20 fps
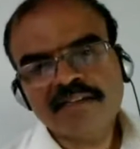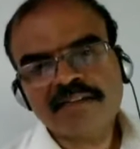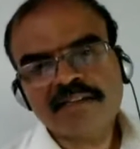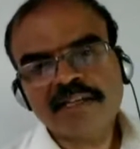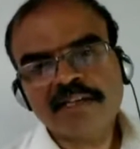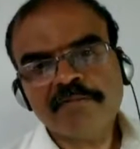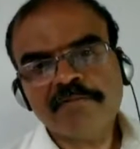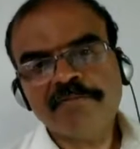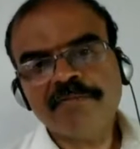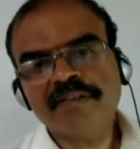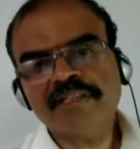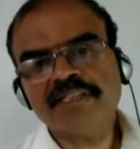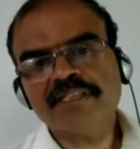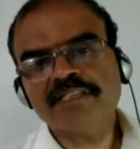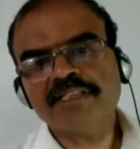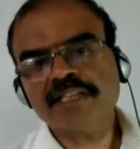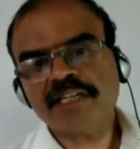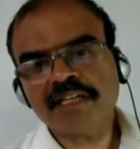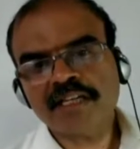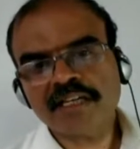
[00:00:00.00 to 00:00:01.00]
every
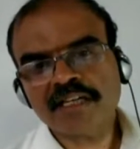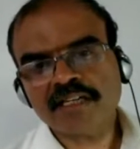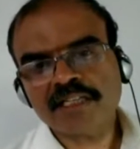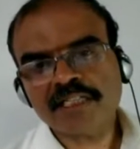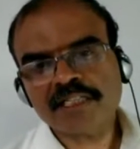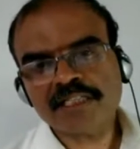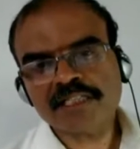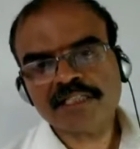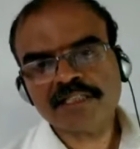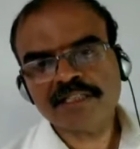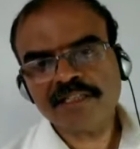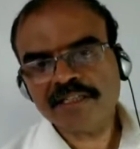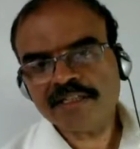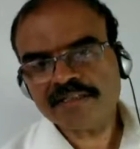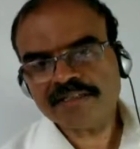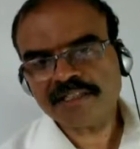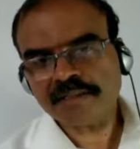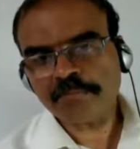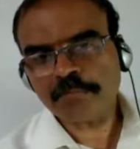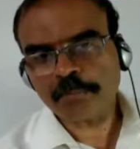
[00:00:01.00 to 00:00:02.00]
change
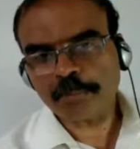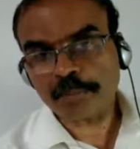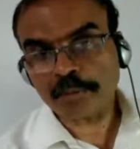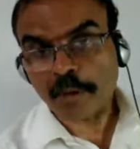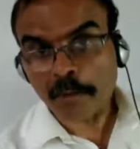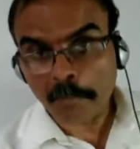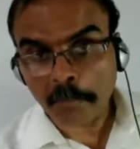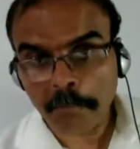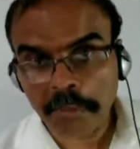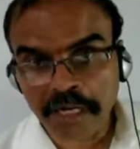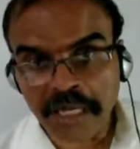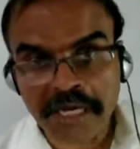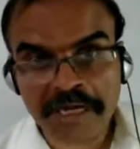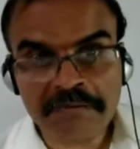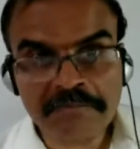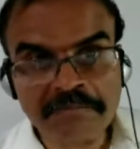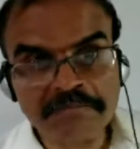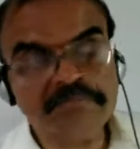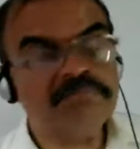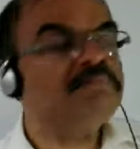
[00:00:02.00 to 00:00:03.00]
is a
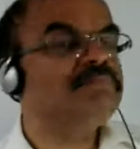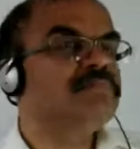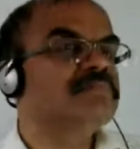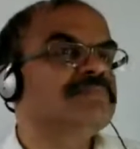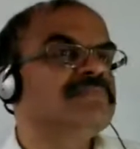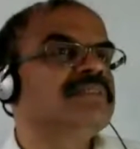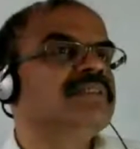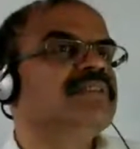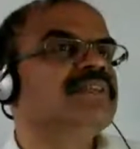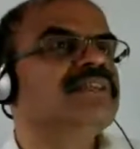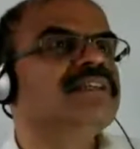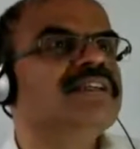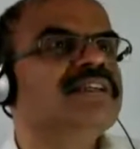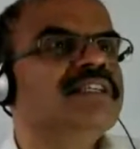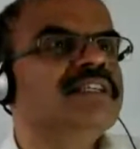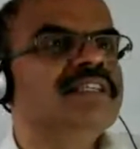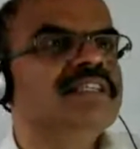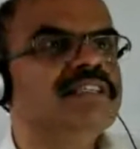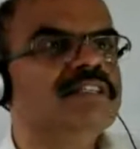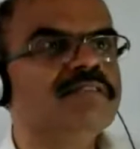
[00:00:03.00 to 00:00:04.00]
problem
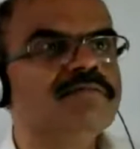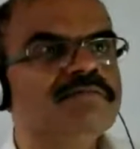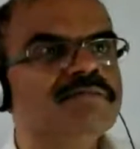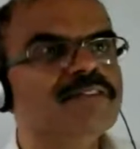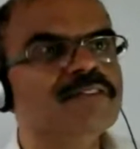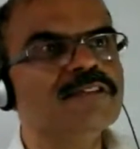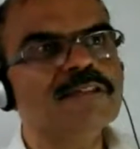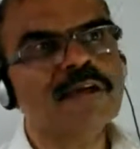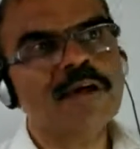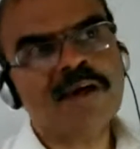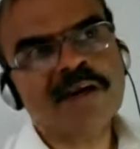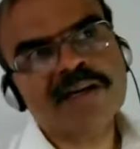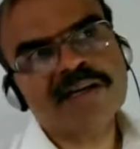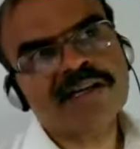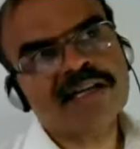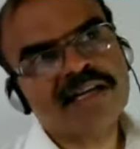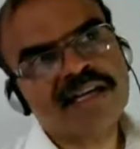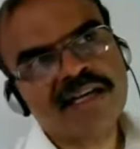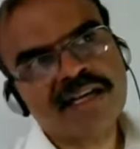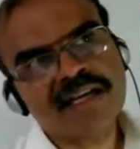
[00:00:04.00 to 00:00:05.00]
if you are
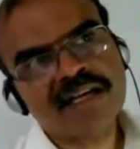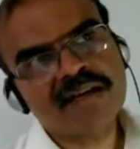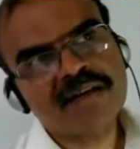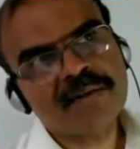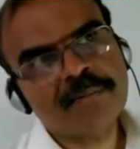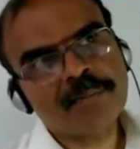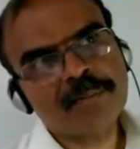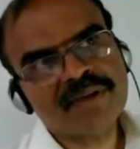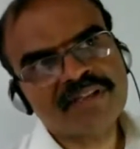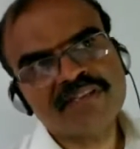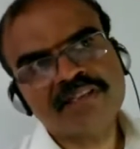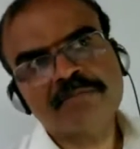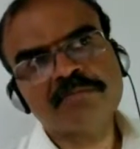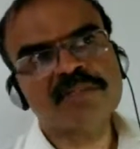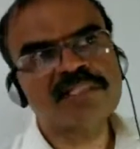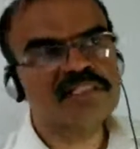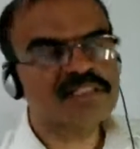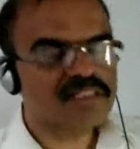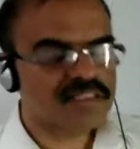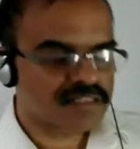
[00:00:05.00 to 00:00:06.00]
a
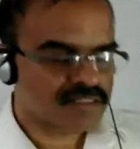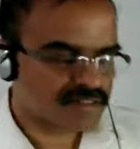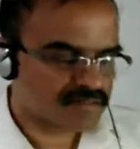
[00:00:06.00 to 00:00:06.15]
pessimist.